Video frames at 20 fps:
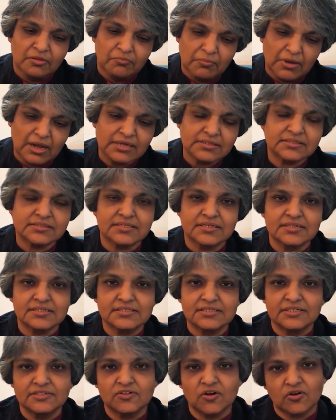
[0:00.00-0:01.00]

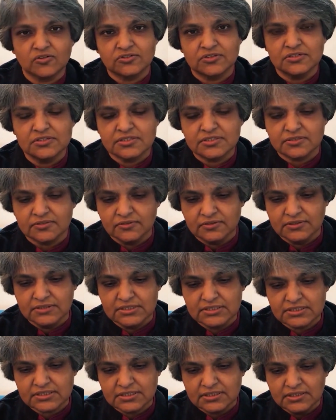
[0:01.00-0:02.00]
masters and doctoral
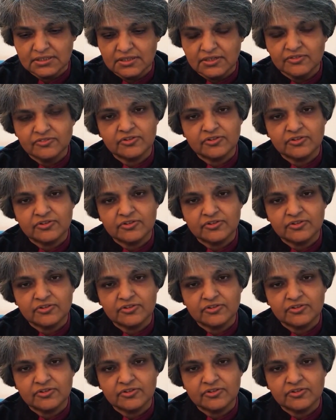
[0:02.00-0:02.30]
students